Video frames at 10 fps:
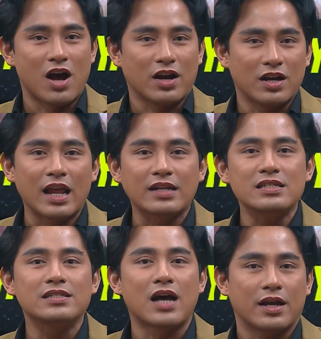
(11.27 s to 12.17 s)
Doc,
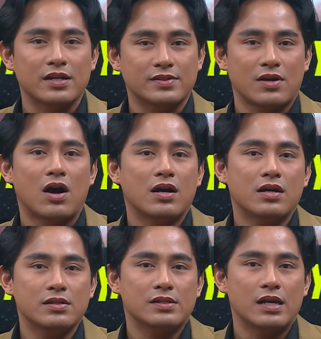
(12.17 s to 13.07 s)
collecting diecast
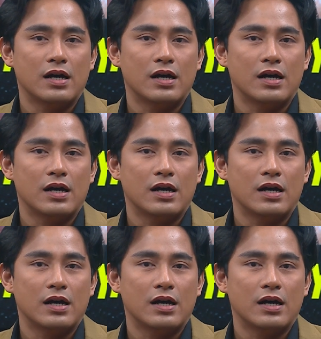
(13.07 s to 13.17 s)
cars